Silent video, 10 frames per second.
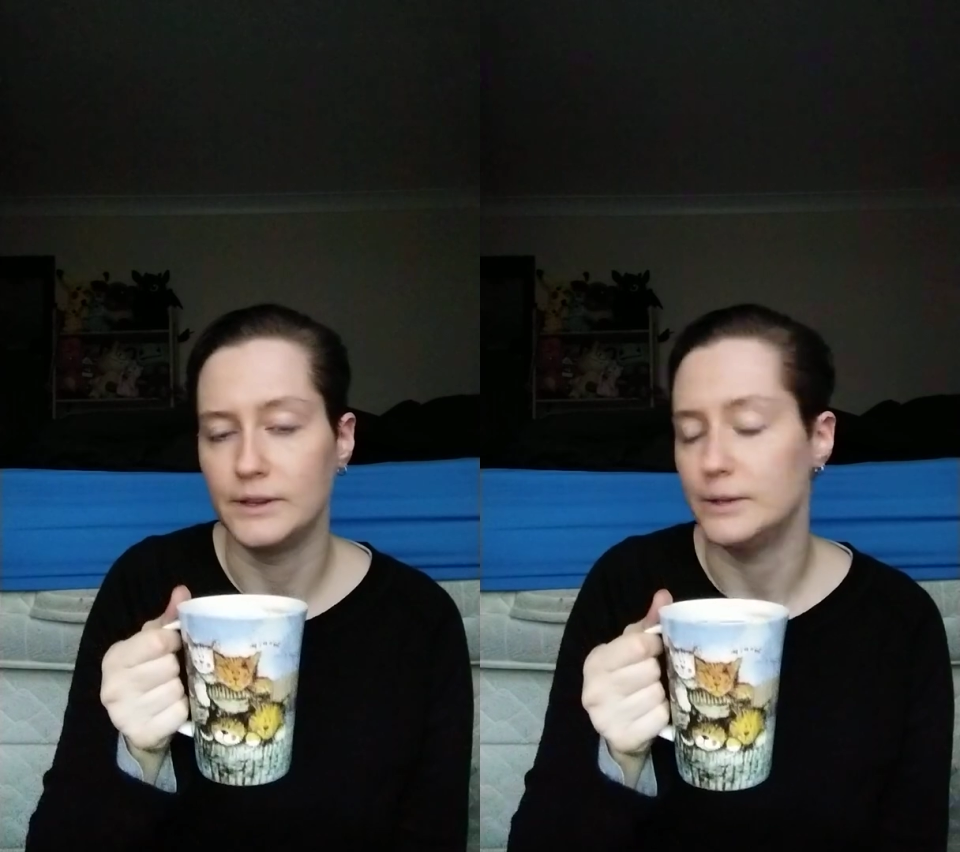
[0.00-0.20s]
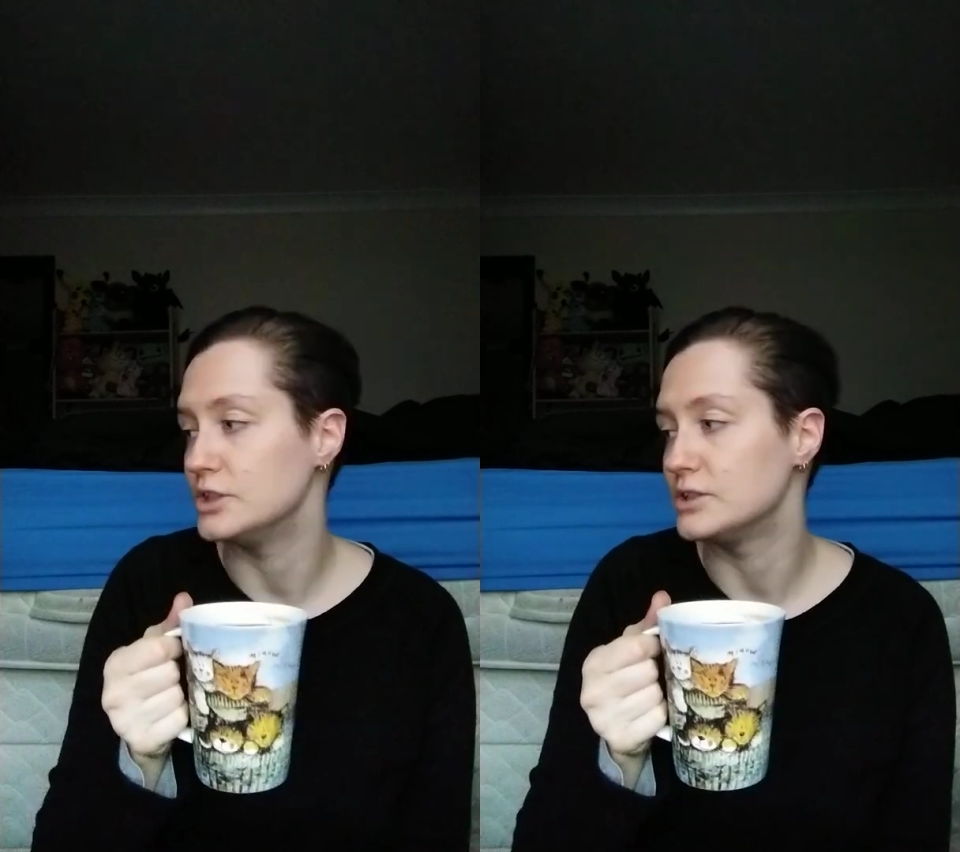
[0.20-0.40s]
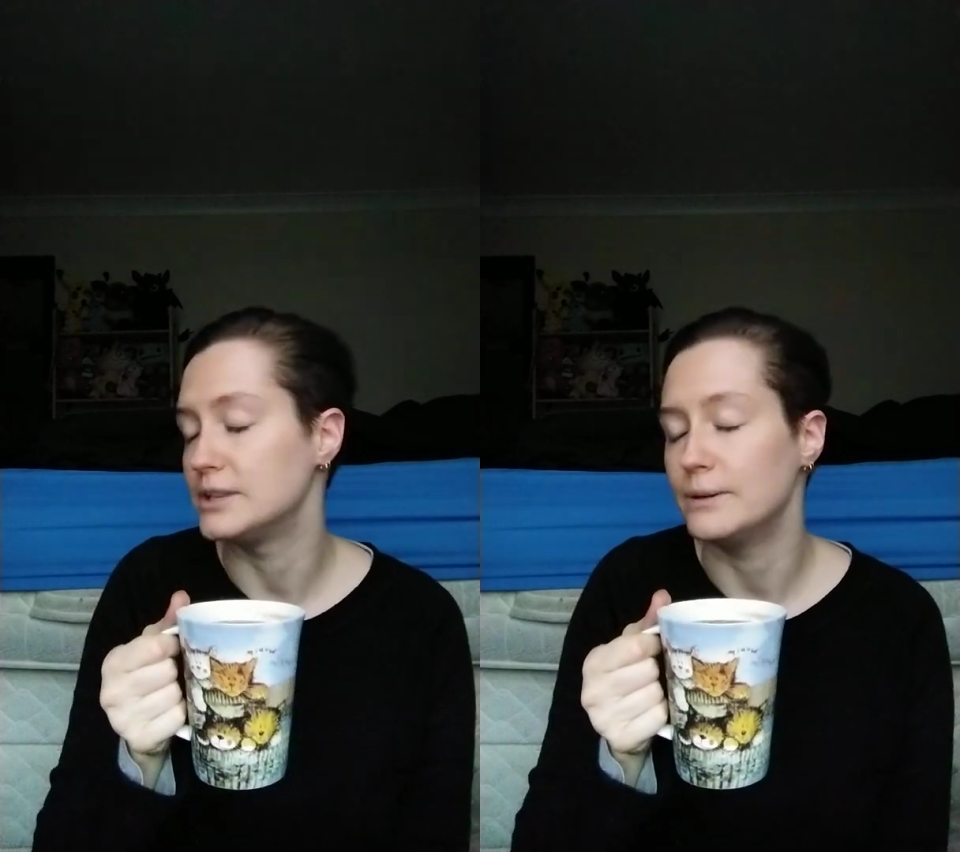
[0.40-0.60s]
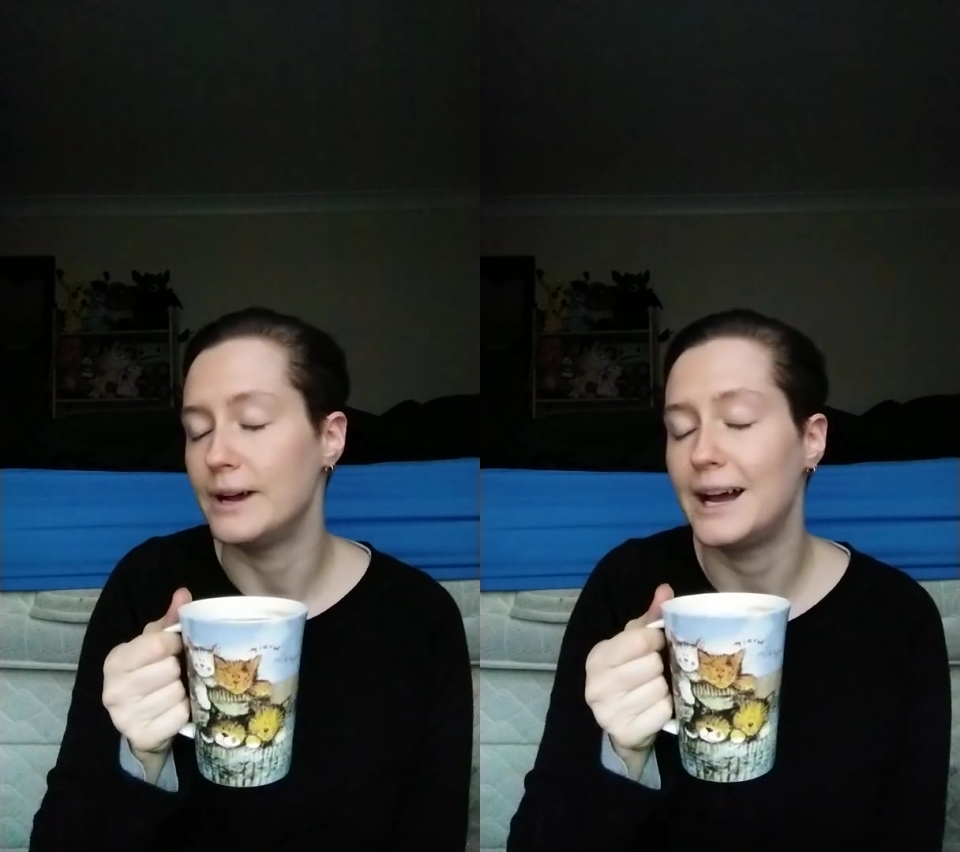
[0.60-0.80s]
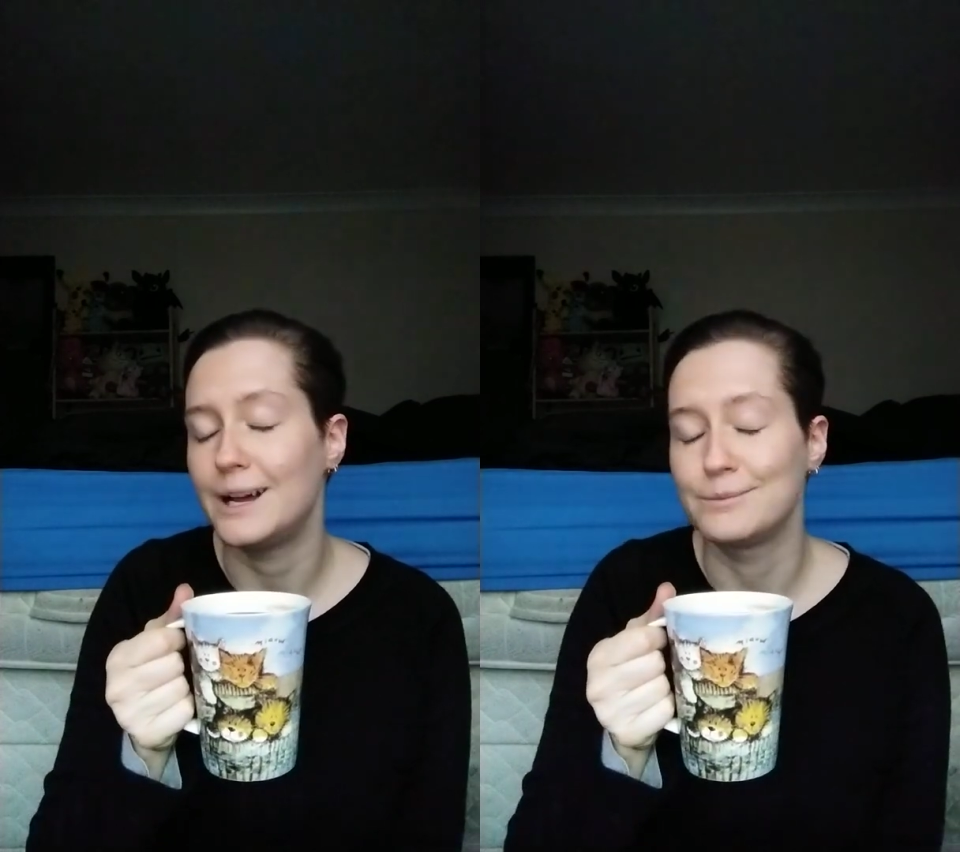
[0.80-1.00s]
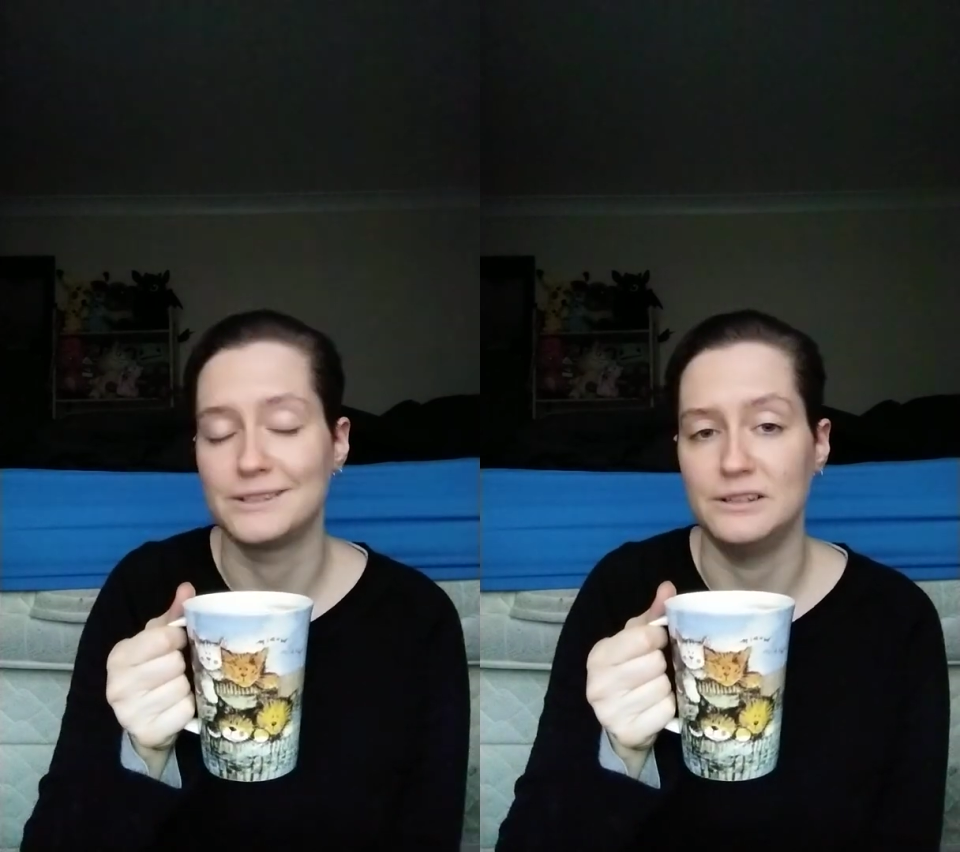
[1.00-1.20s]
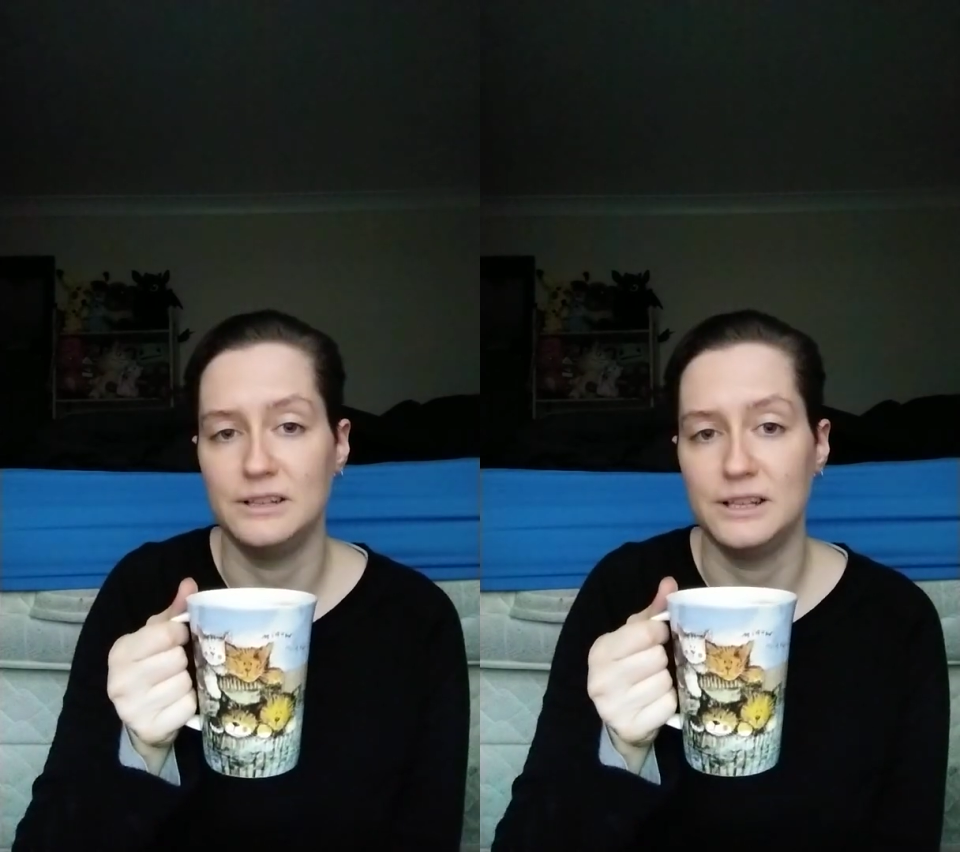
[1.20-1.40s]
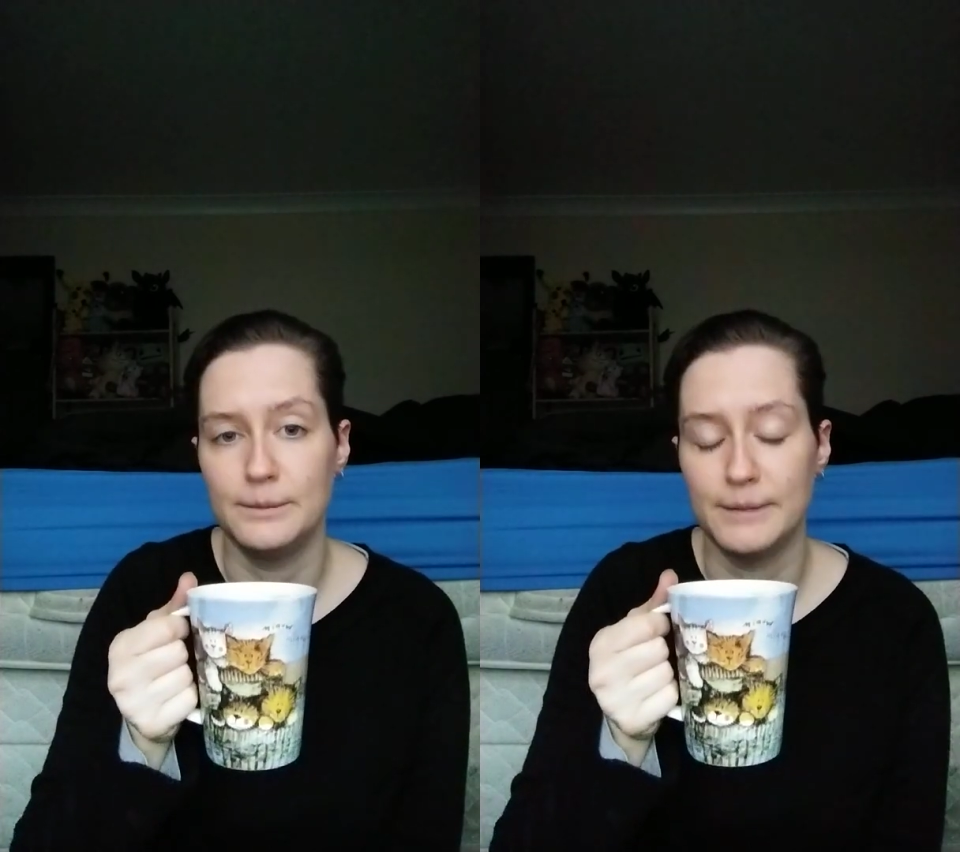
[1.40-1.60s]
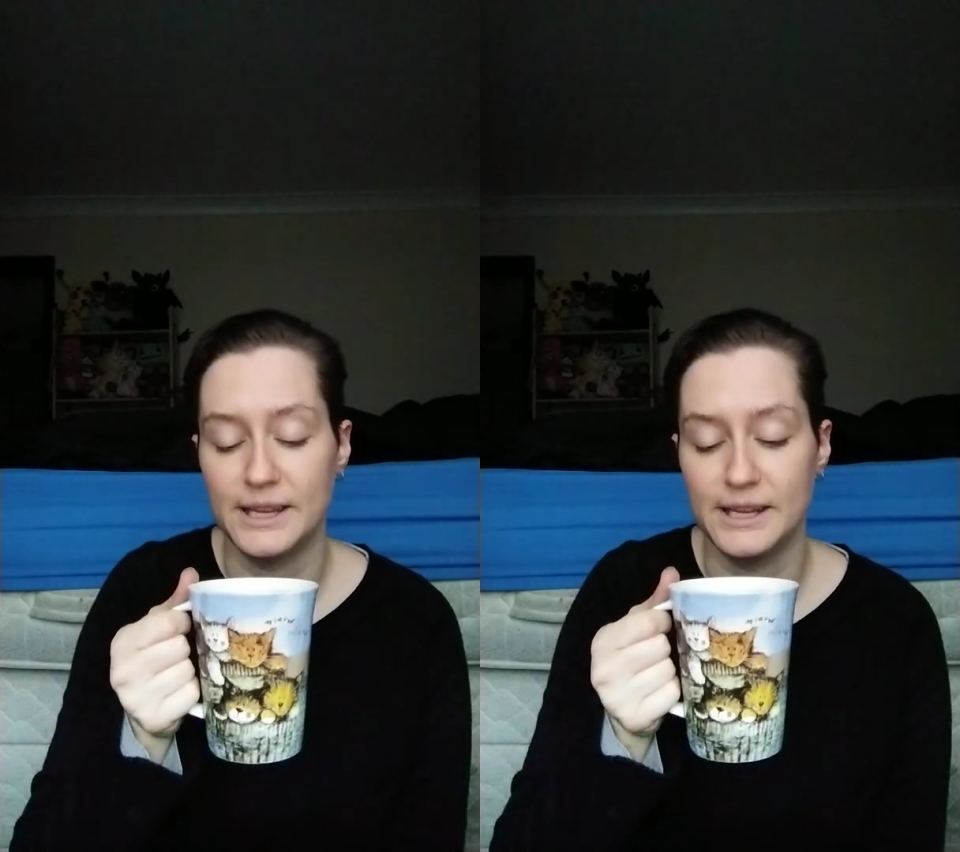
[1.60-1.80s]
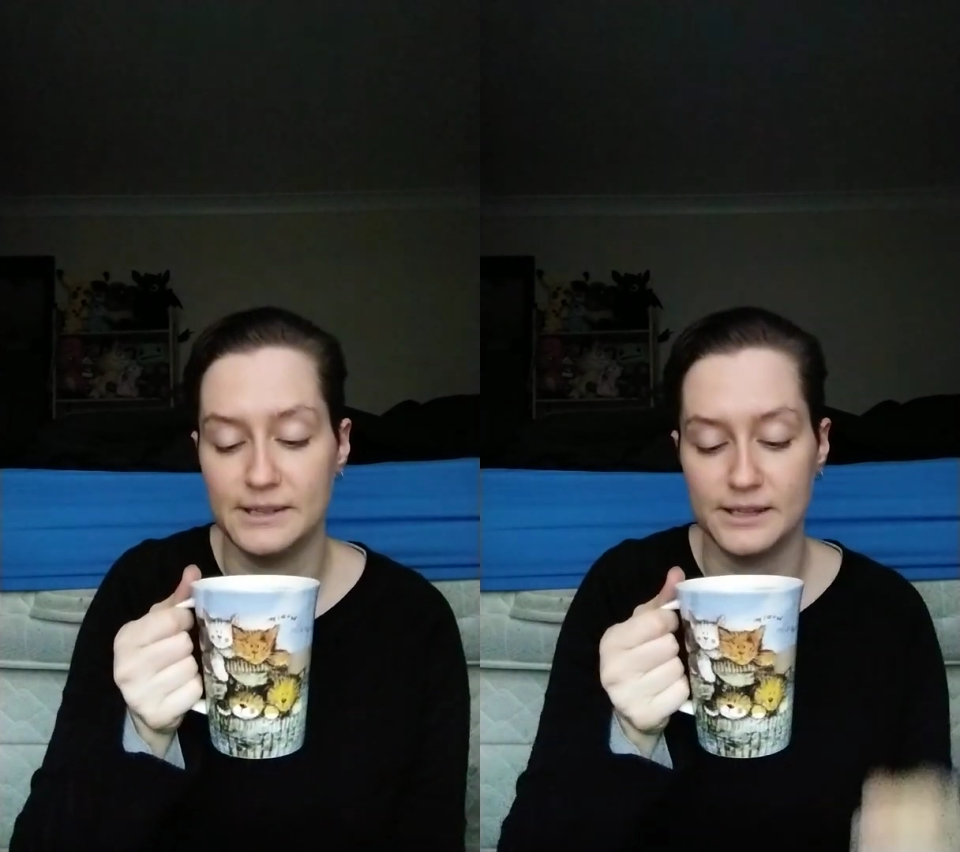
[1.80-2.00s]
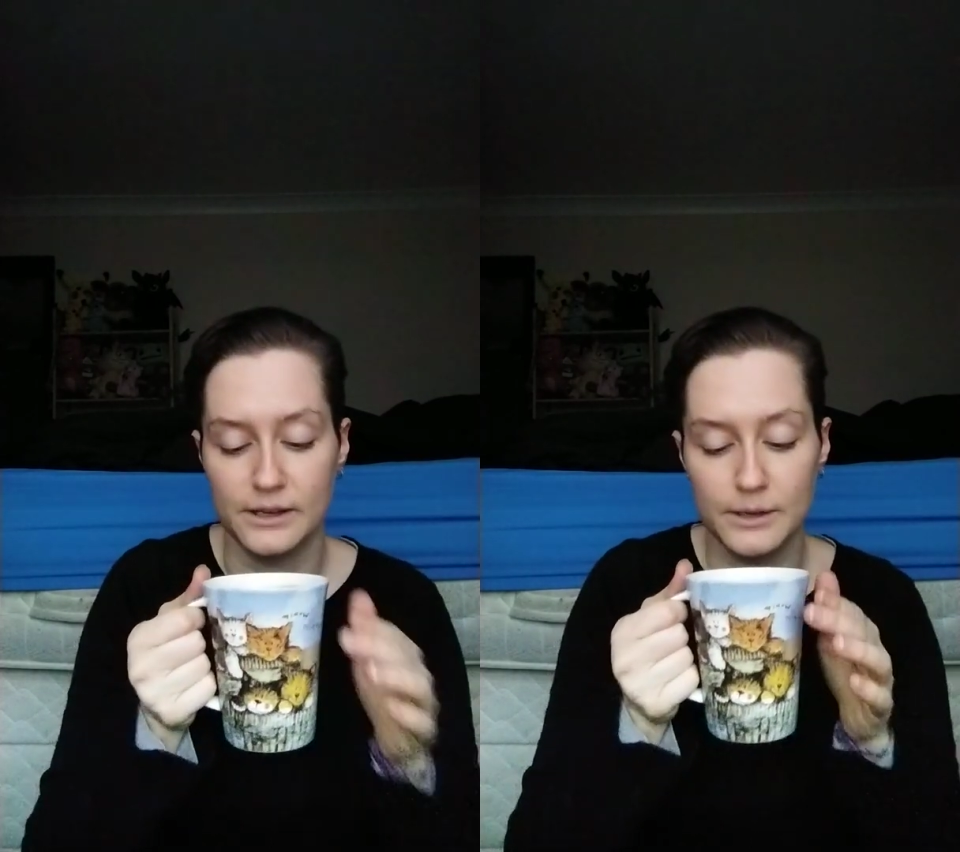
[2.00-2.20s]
They were absolutely amazing.